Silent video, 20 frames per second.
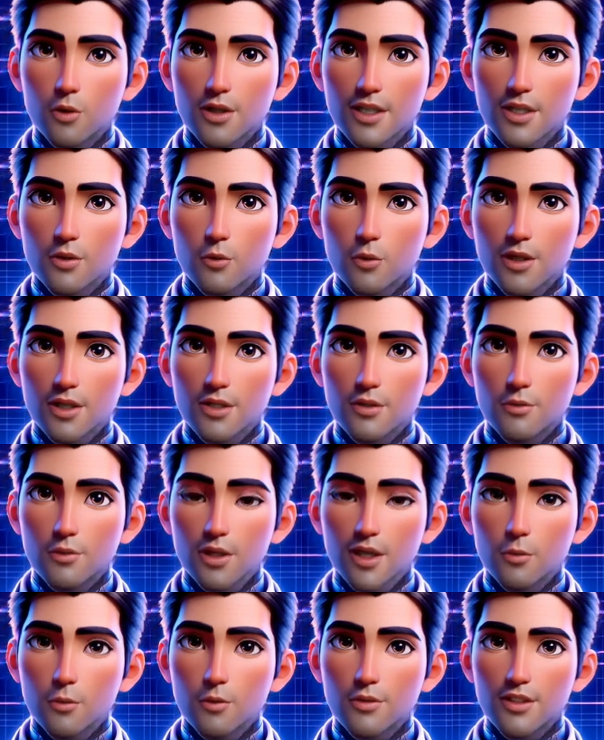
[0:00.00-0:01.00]
If you plan to
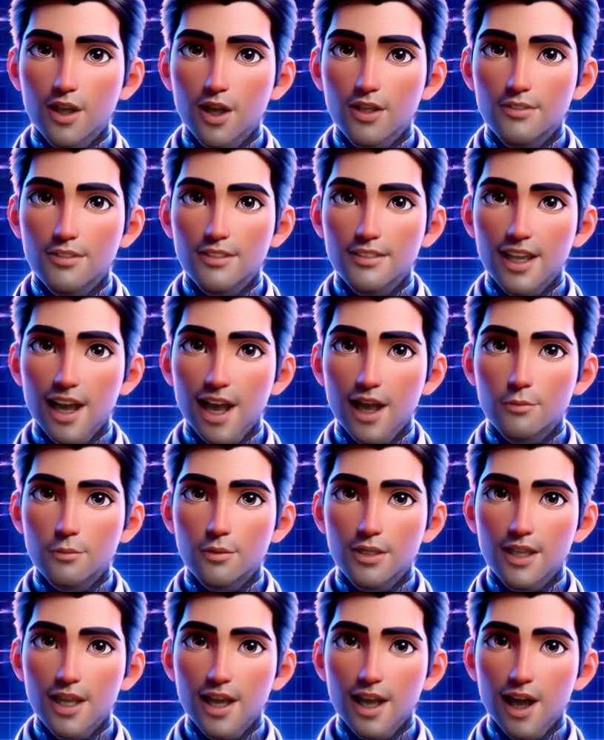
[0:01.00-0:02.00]
create a blog post
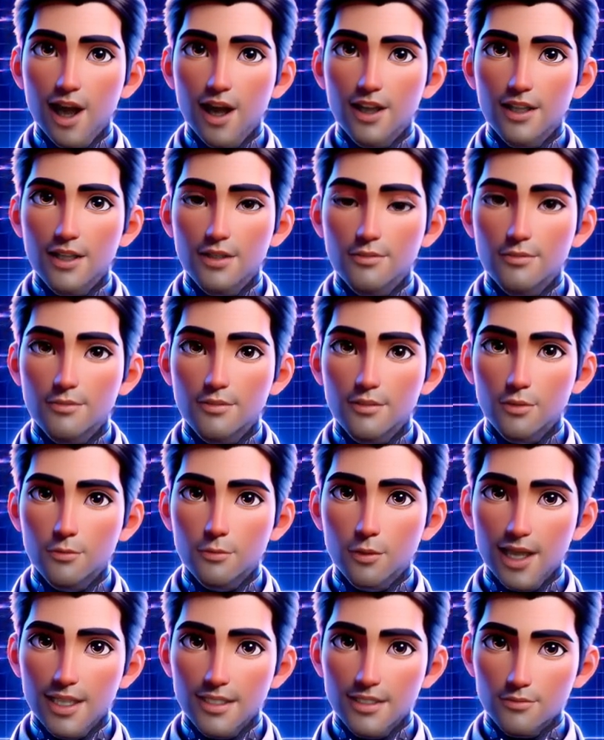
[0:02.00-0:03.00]
or report, you can
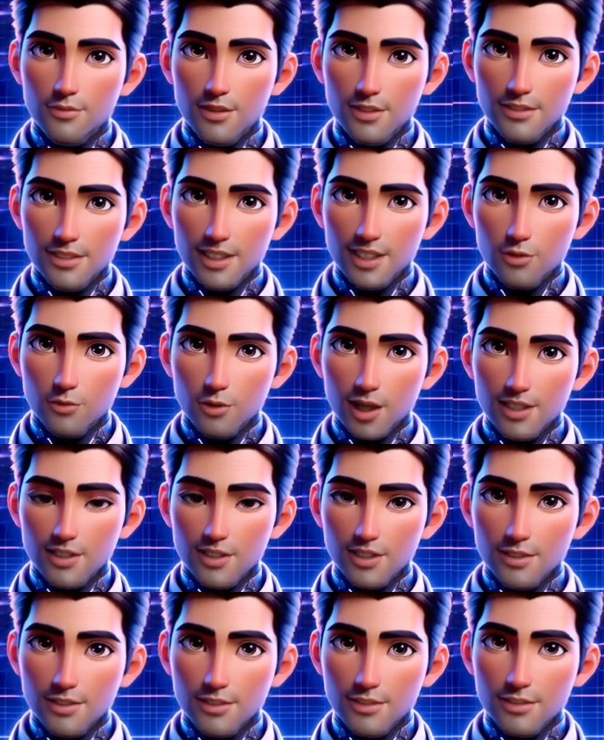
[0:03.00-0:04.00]
ask
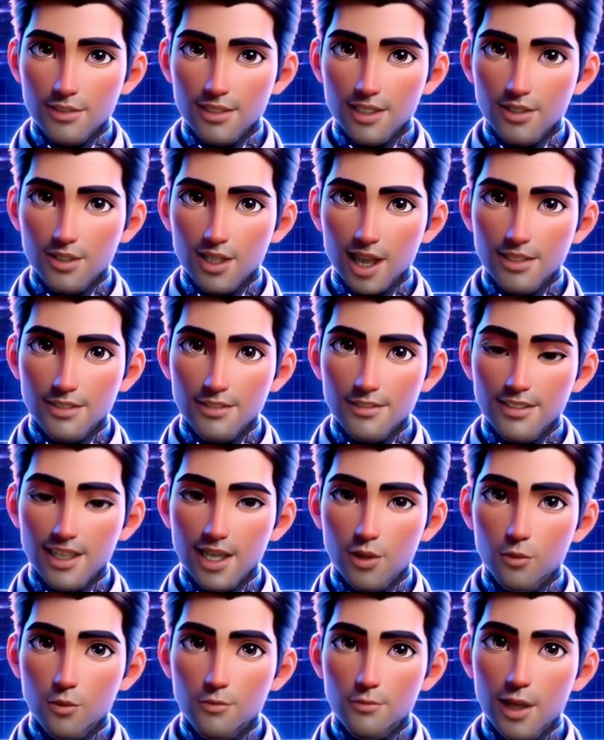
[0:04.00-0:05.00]
ChatGPT to help you write
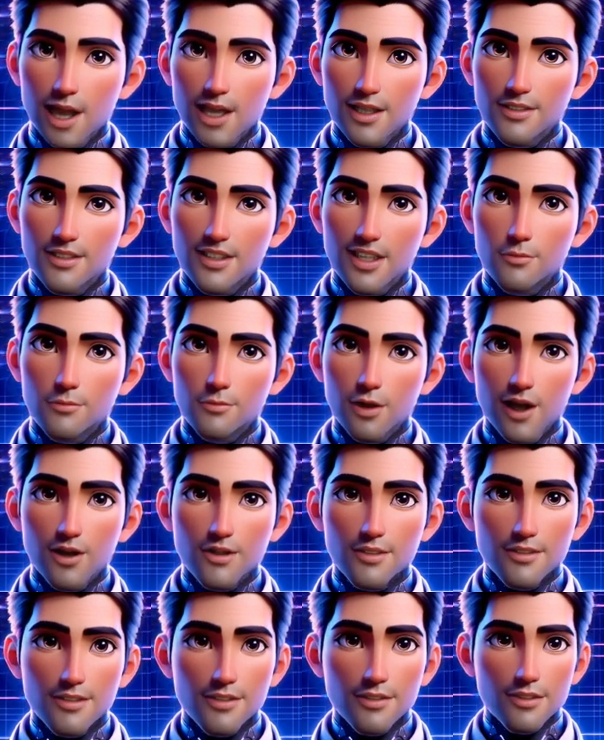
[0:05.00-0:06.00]
content. For
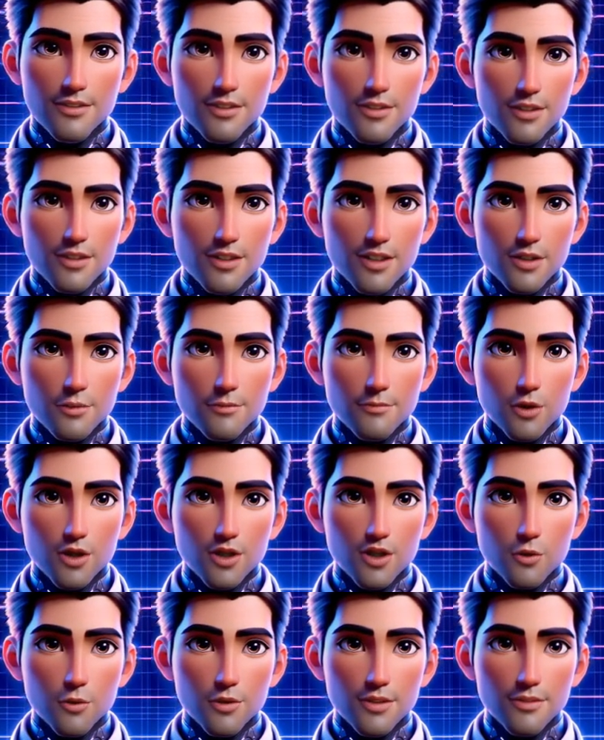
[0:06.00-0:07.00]
instance, you can
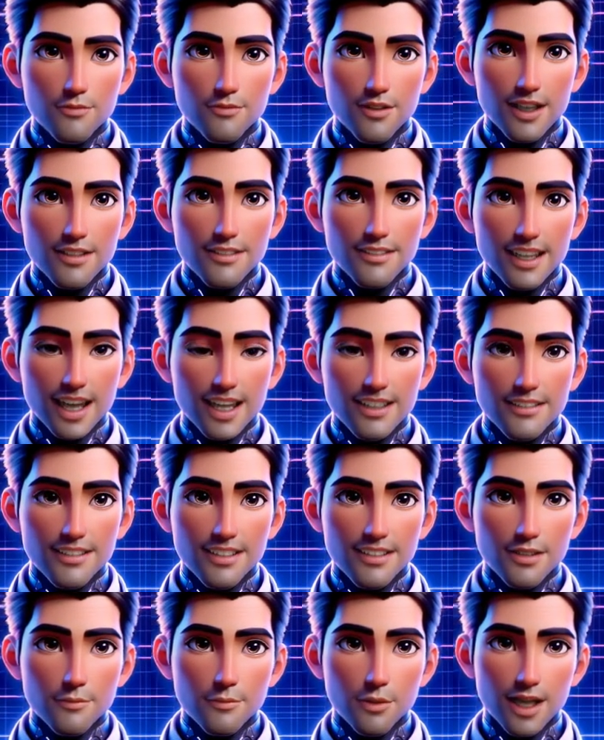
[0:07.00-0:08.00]
ask, "Could you
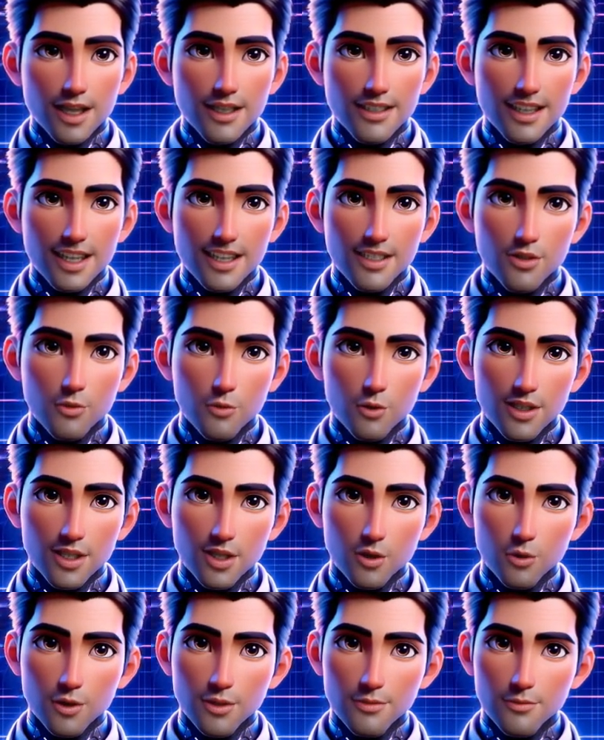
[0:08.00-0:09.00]
write a blog about
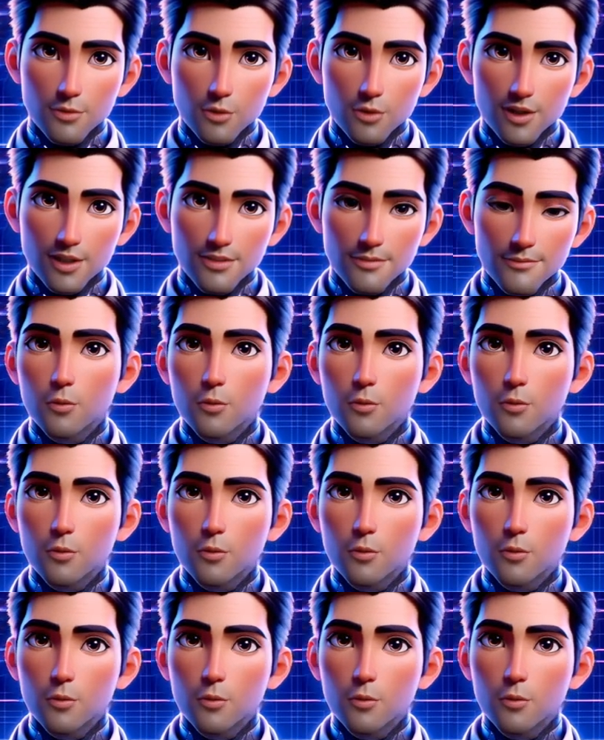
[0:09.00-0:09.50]
enneagrams?"